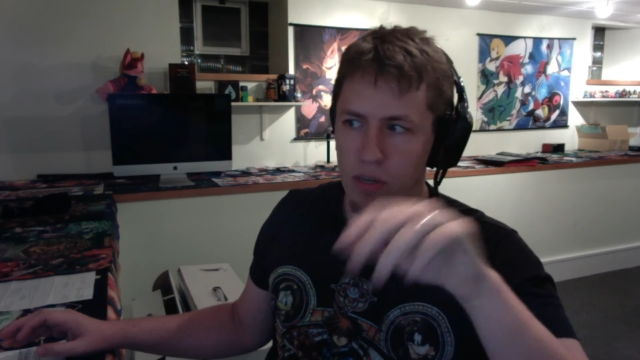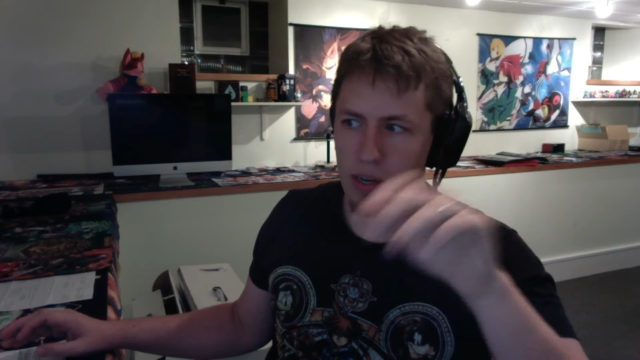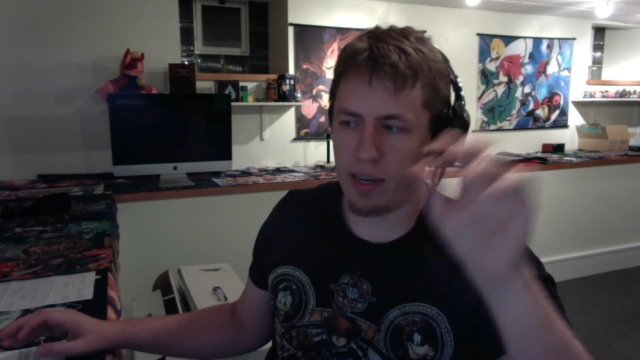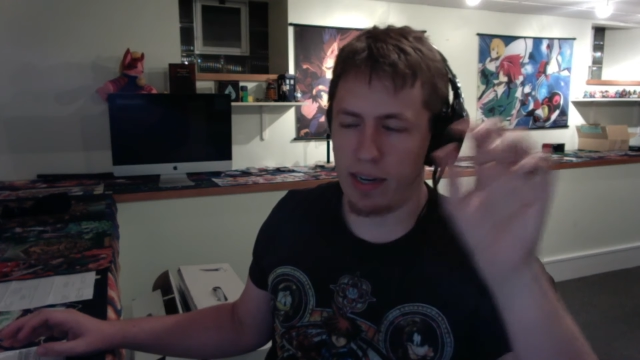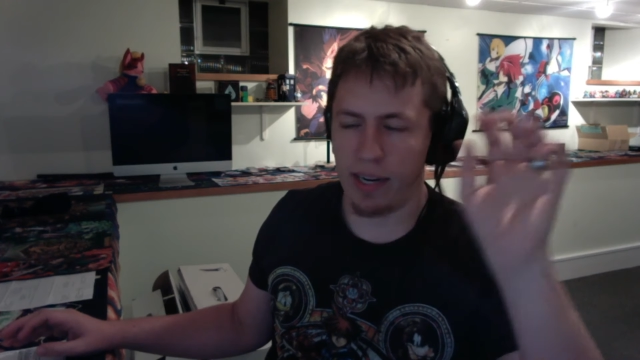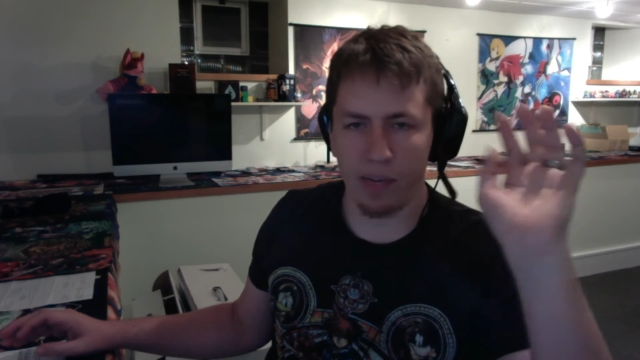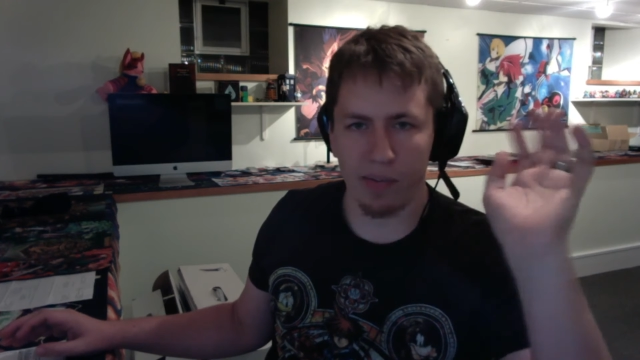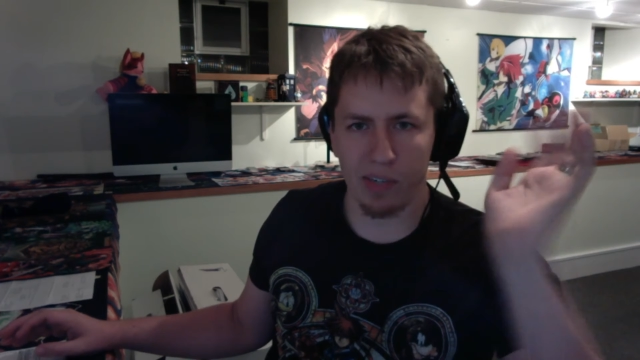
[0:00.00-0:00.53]
and I
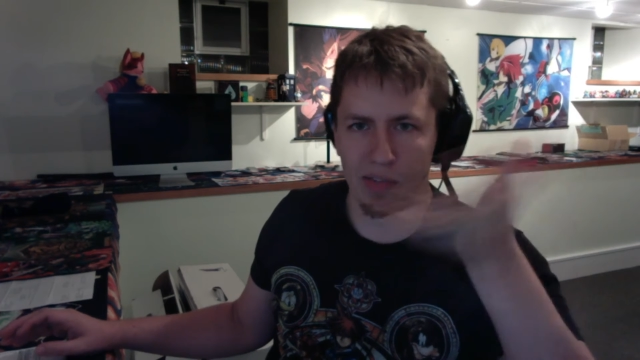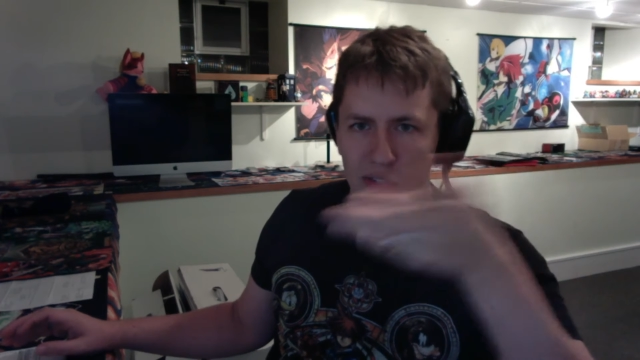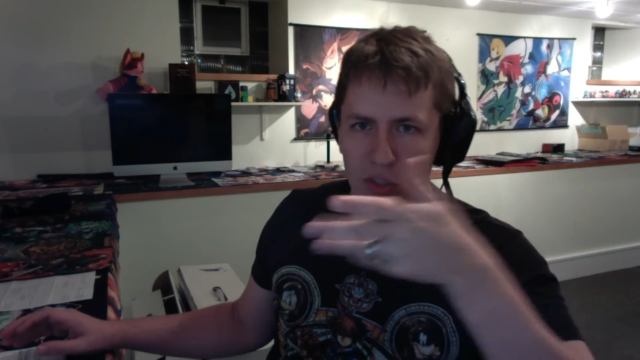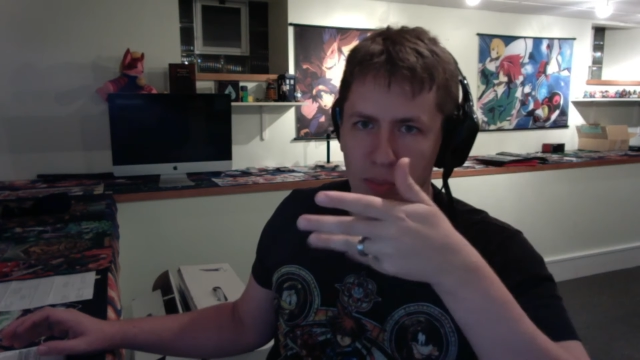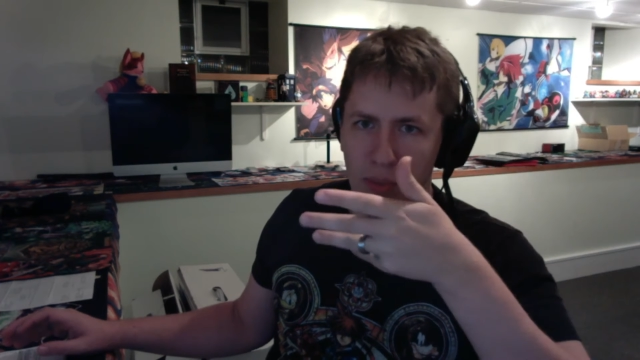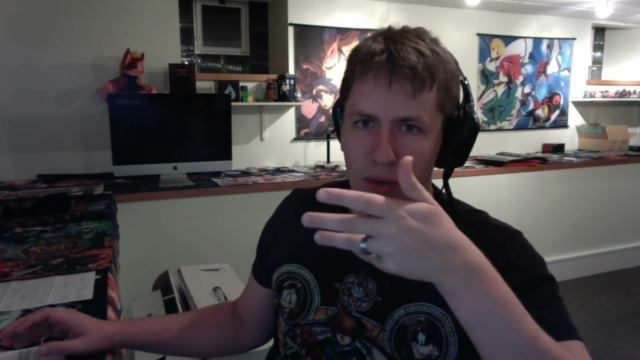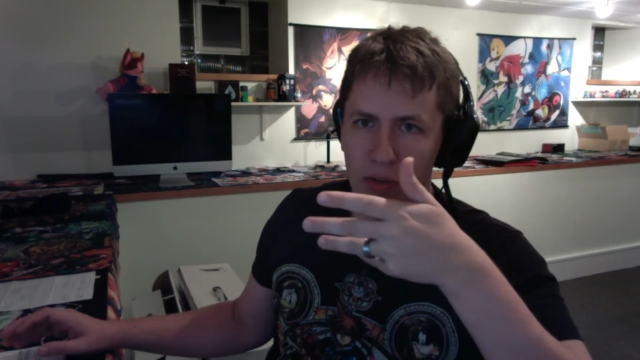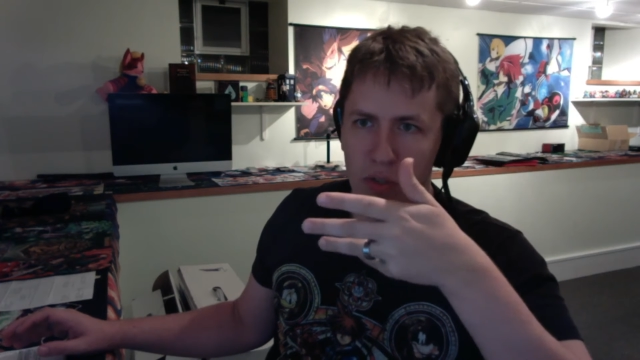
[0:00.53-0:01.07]
have enough
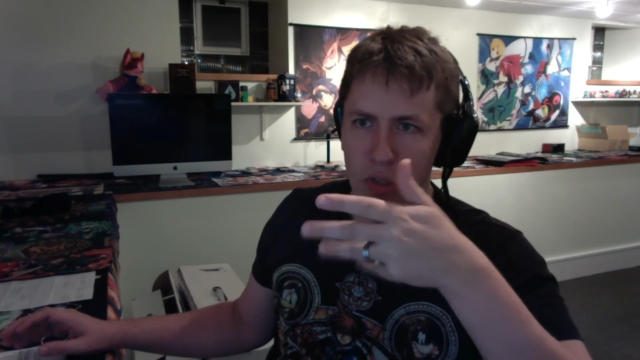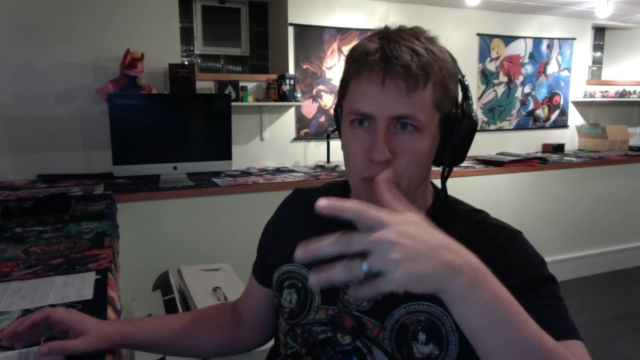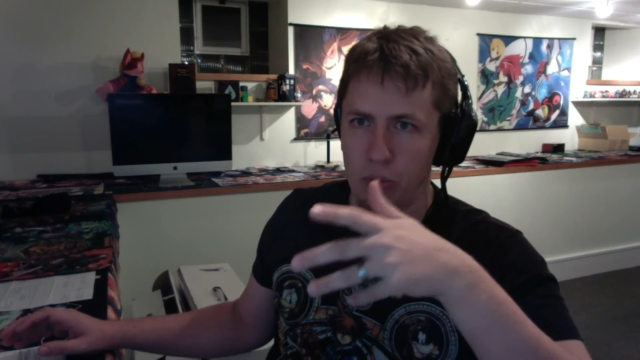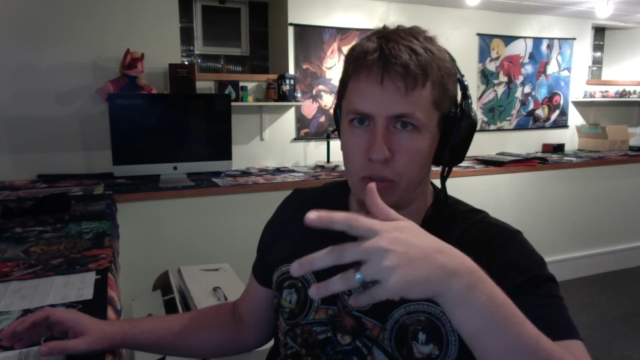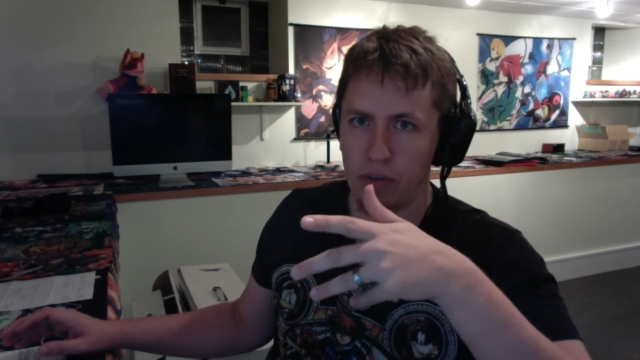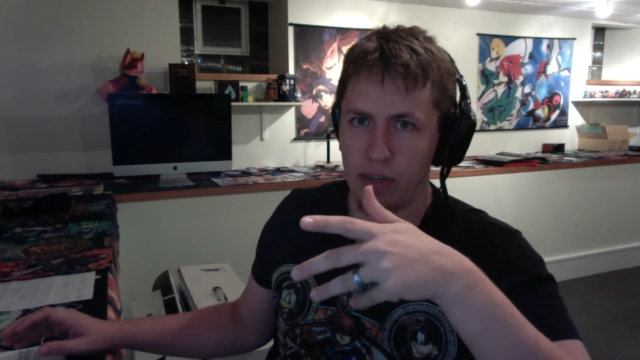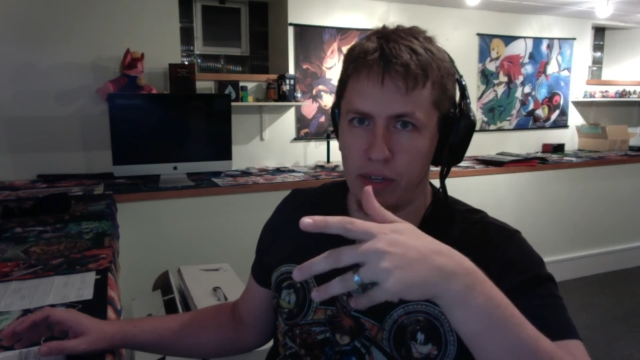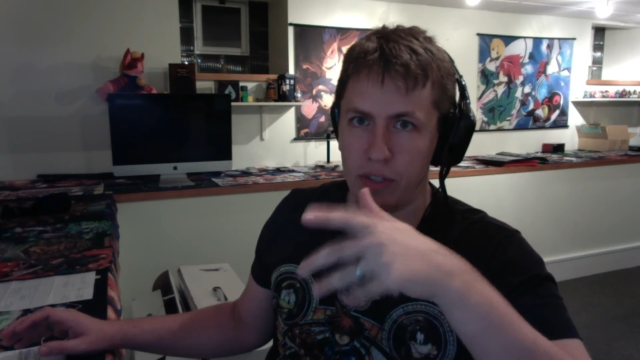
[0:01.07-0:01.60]
spare super
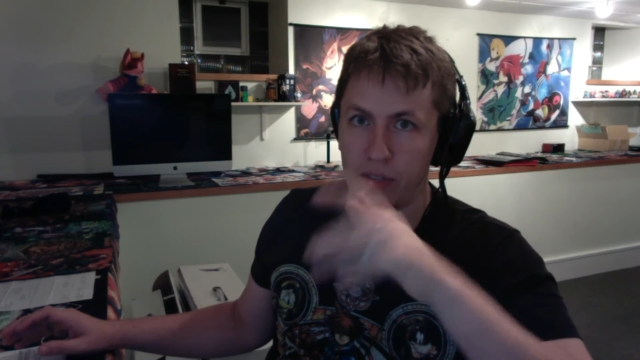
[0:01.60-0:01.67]
rares of